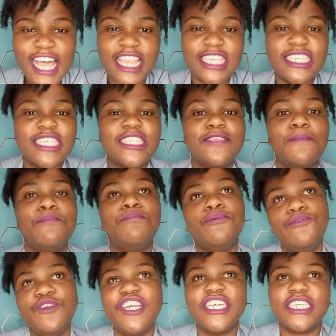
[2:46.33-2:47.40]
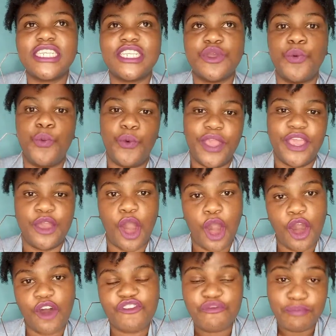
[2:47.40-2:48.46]
this is the buddhist way
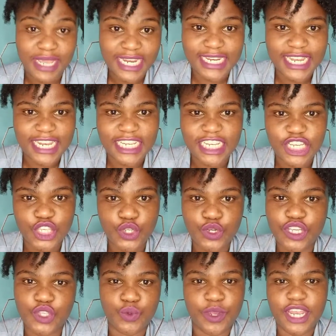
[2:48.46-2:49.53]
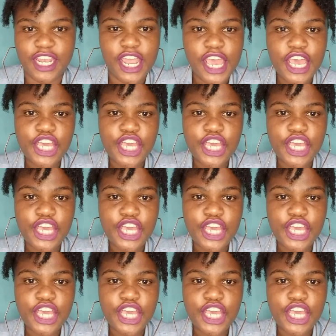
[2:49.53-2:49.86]
of meditating so it's when